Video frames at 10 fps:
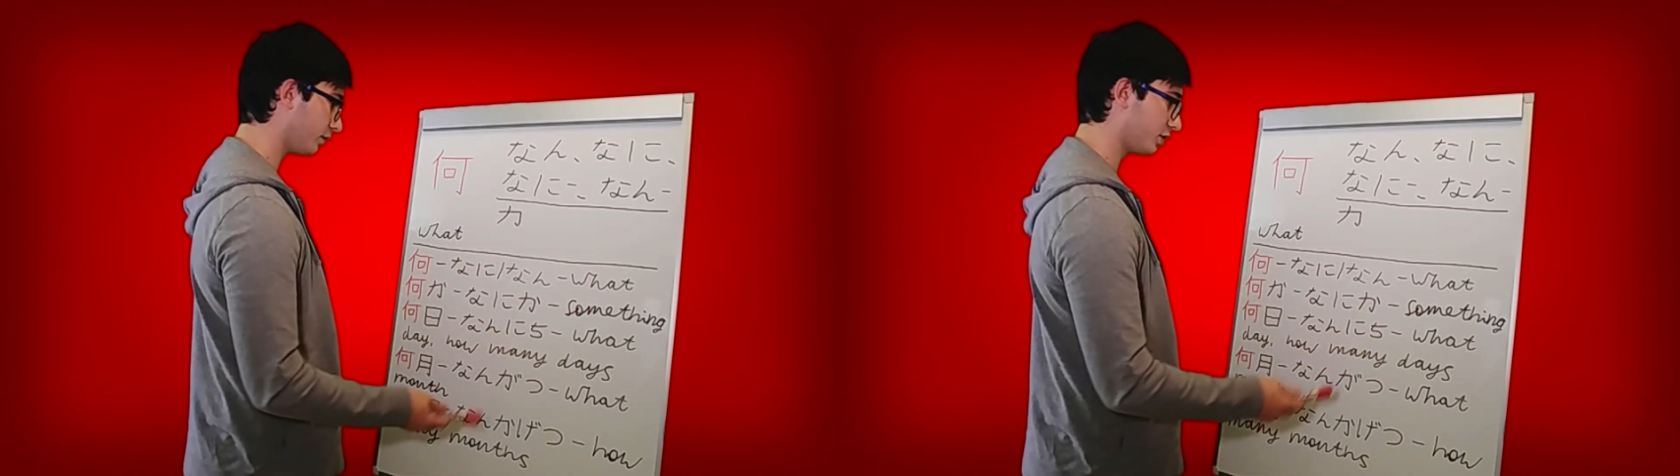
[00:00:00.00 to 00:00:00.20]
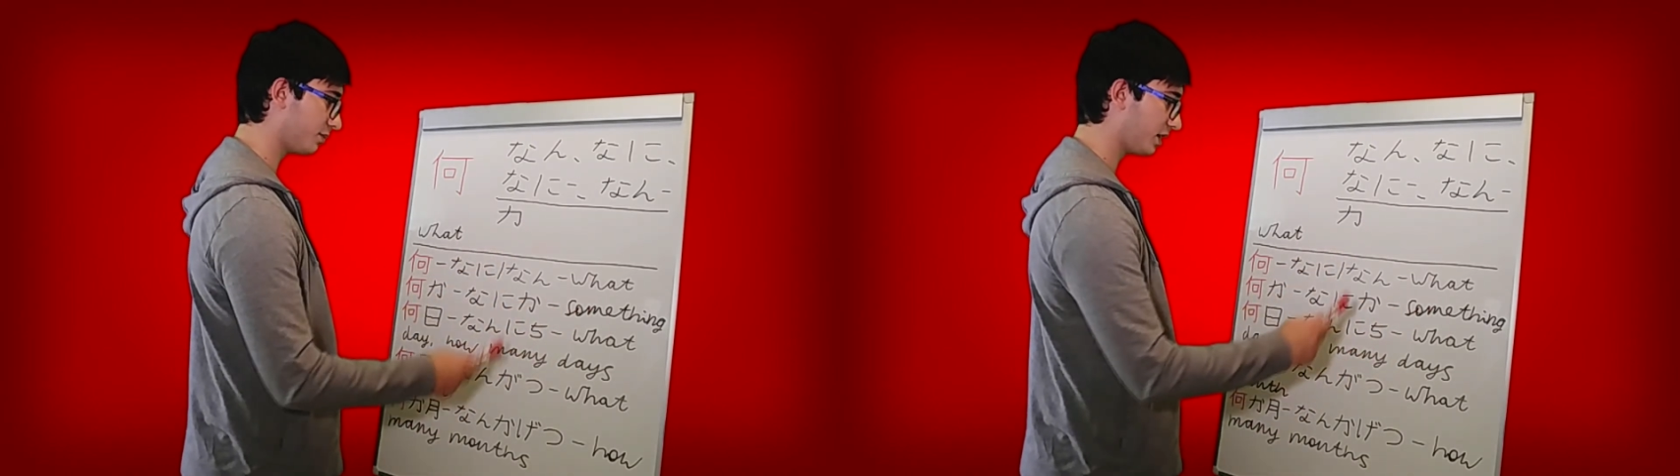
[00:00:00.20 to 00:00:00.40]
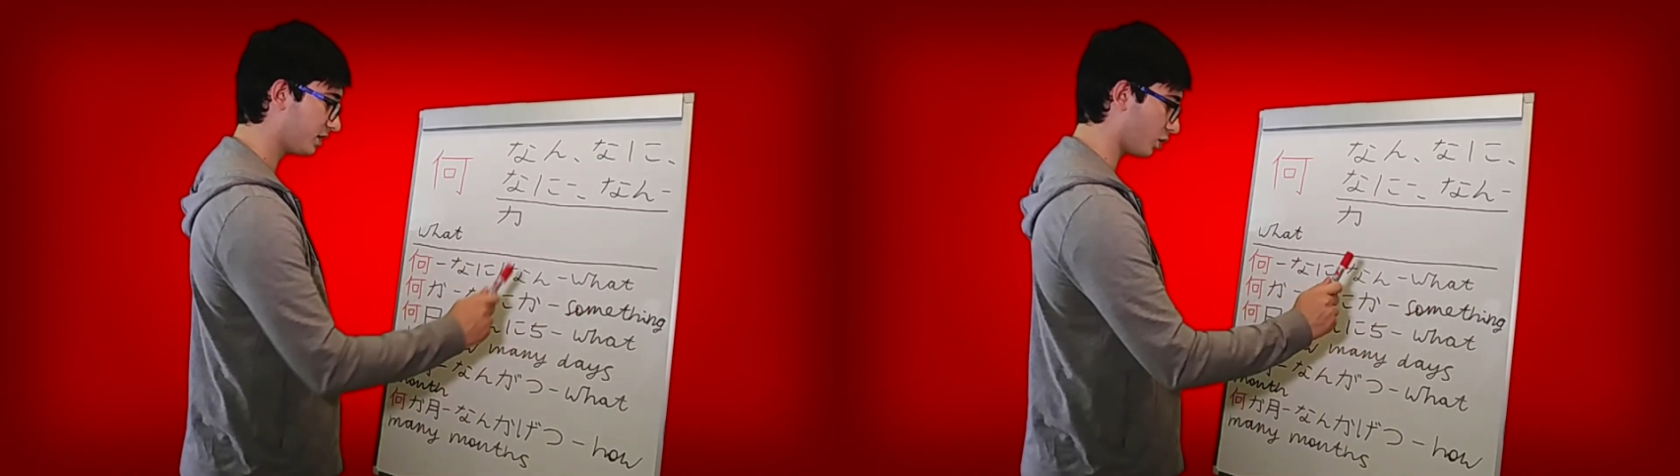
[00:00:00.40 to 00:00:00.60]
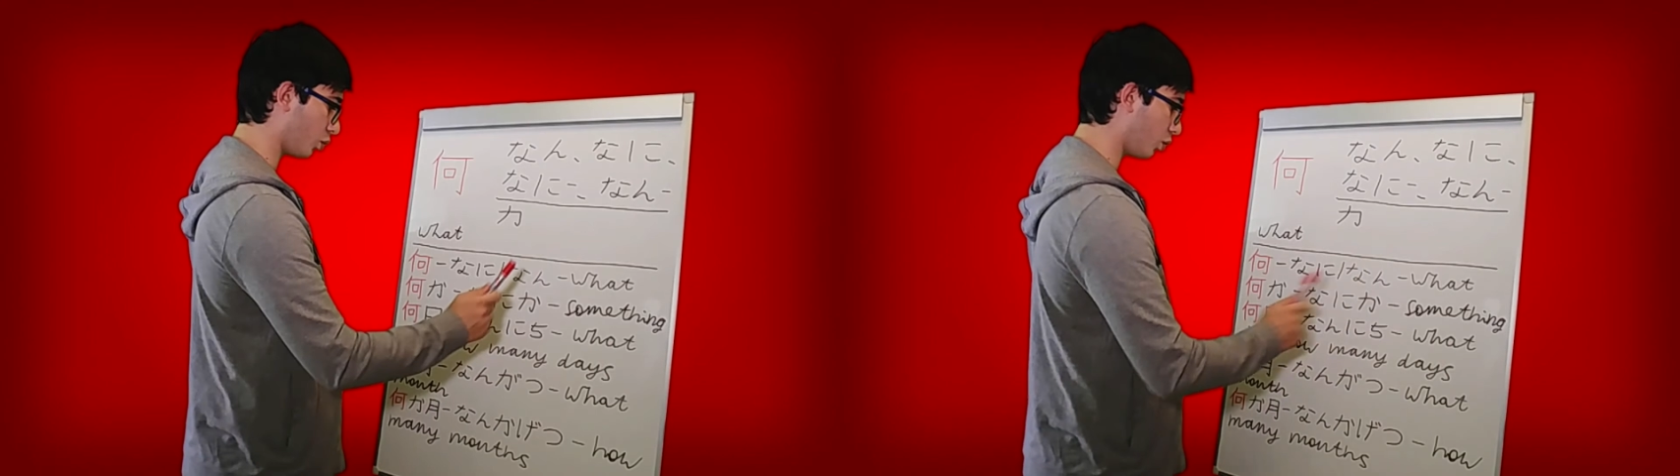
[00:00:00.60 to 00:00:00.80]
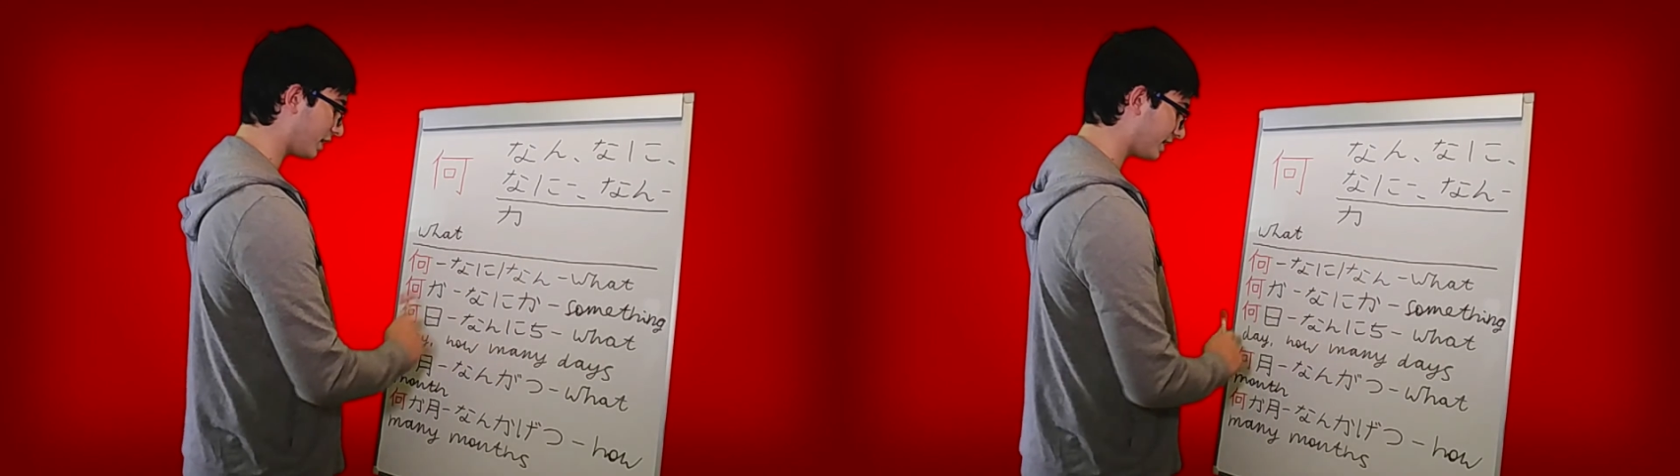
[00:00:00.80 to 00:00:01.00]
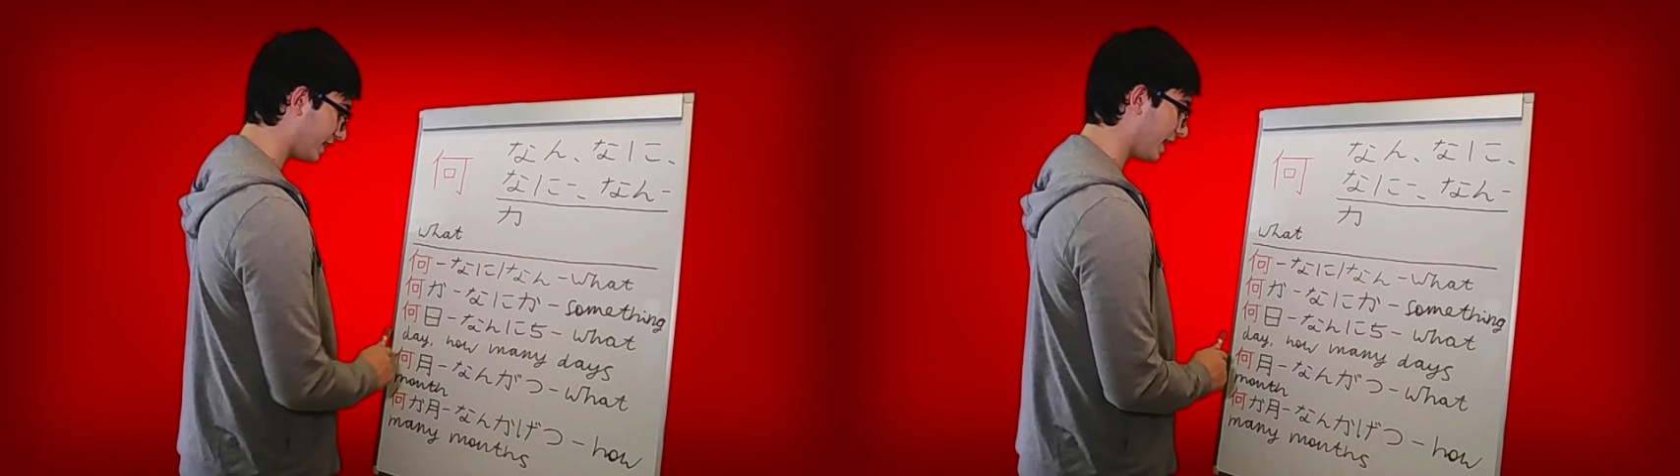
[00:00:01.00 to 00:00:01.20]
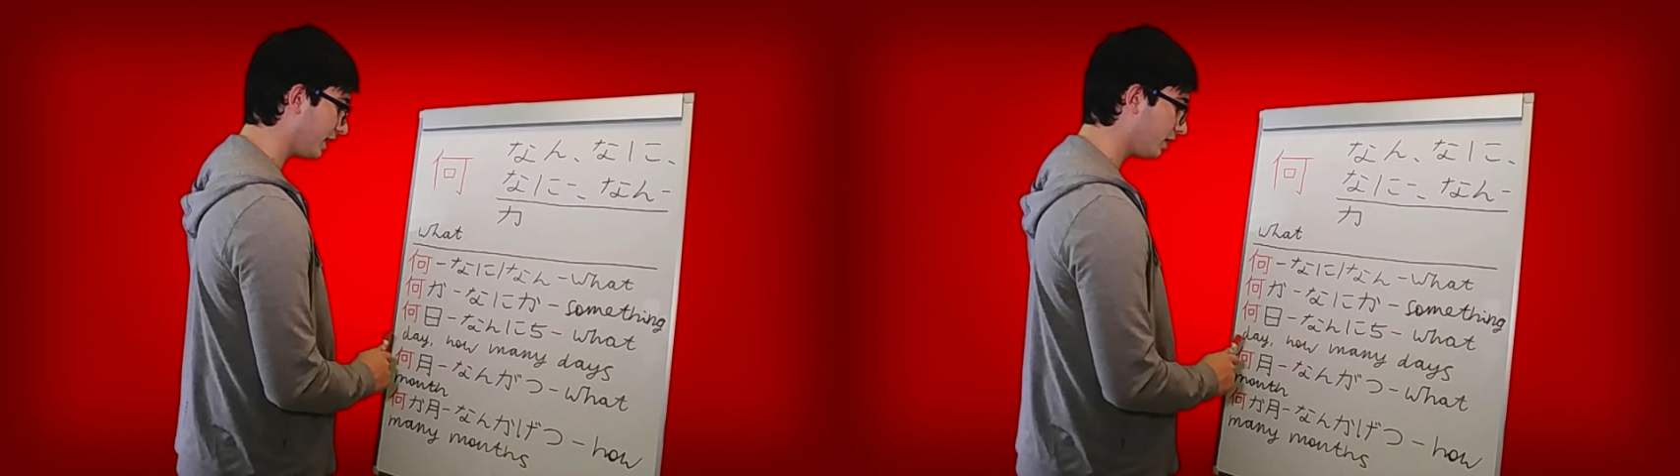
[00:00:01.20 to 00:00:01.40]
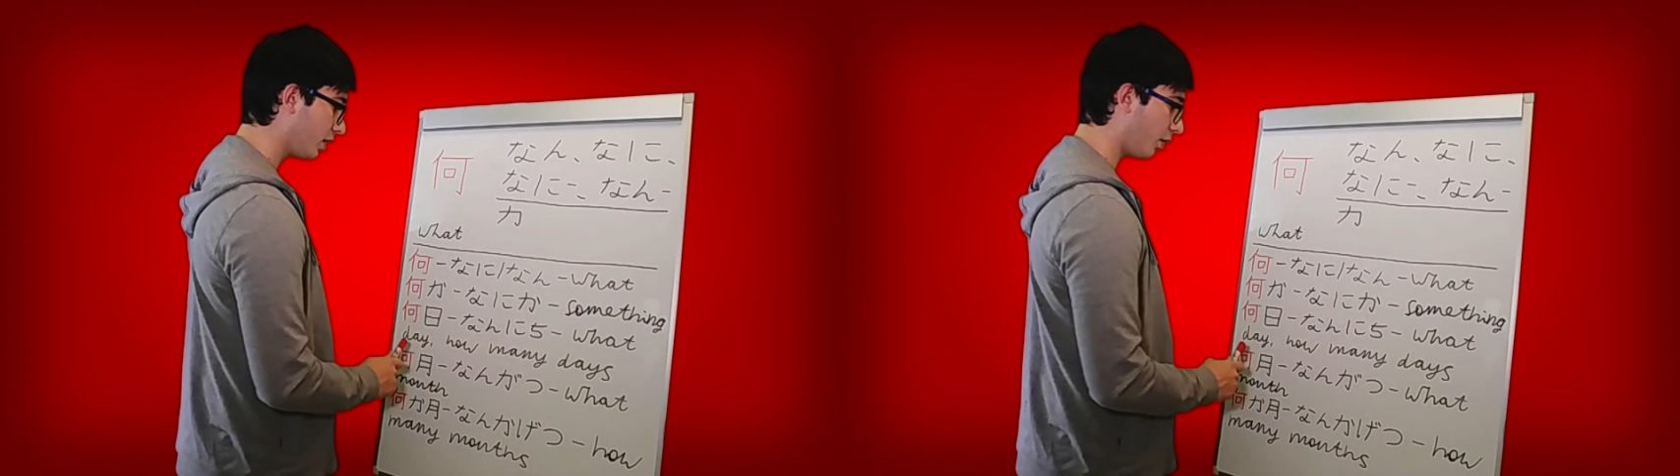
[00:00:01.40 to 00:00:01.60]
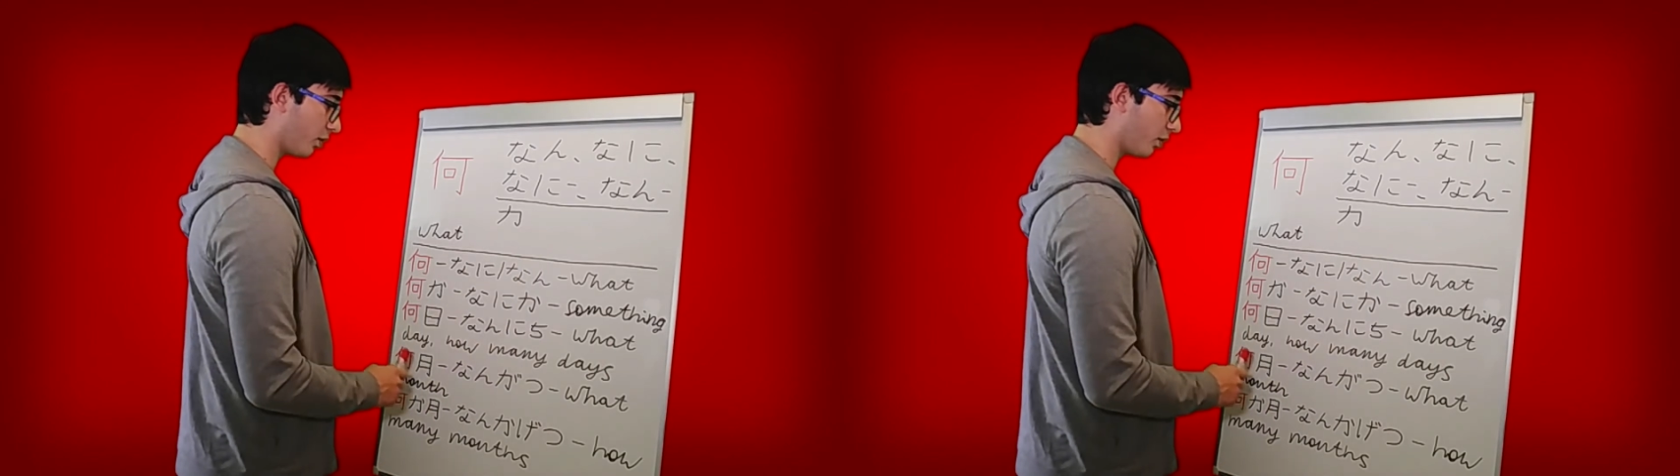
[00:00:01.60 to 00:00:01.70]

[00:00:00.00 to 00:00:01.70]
which means what day